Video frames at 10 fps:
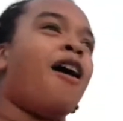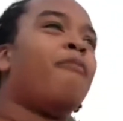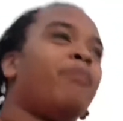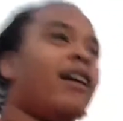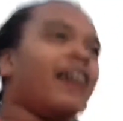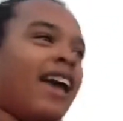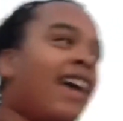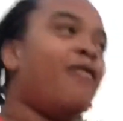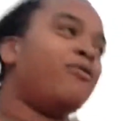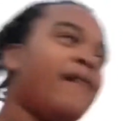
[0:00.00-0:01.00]
But
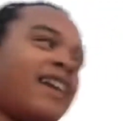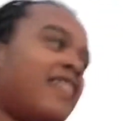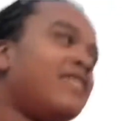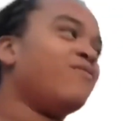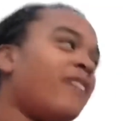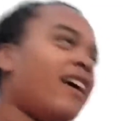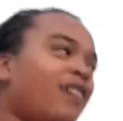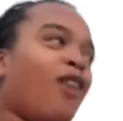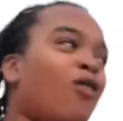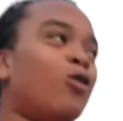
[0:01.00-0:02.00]
he was making it seem like,
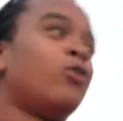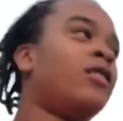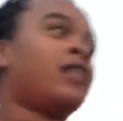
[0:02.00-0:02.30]
oh,